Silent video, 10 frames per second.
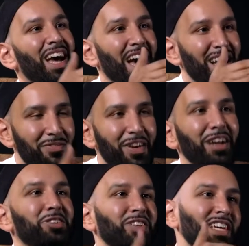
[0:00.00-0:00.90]
And
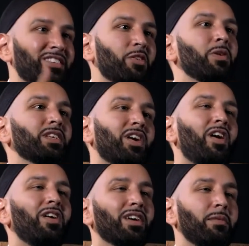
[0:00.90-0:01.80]
eventually it's going to
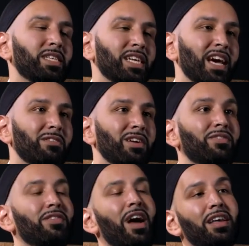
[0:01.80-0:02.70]
all come together.
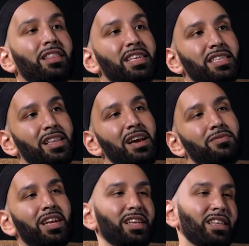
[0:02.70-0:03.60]
If not in this life,
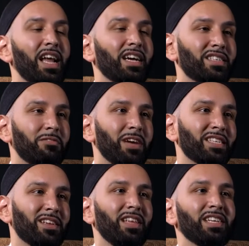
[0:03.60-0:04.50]
then in the next. And we
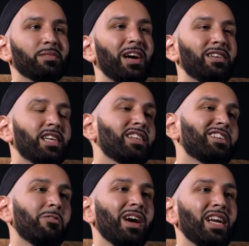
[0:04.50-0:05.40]
ask Allah subhanahu wa ta'ala
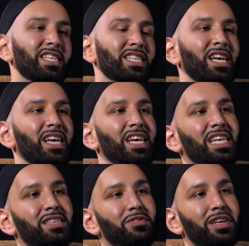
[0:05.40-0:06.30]
to grant us
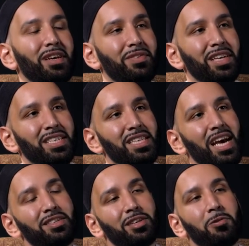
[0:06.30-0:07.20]
His forgiveness
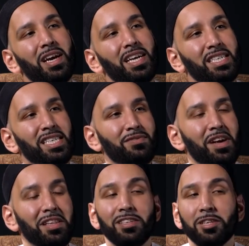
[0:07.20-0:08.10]
and to grant us His
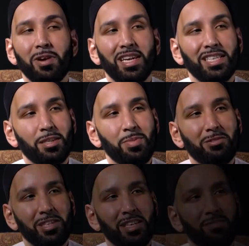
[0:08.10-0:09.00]
fadl, to grant us His
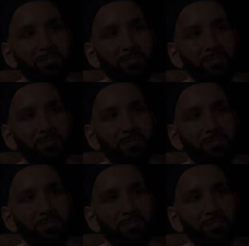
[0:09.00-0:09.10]
bounty.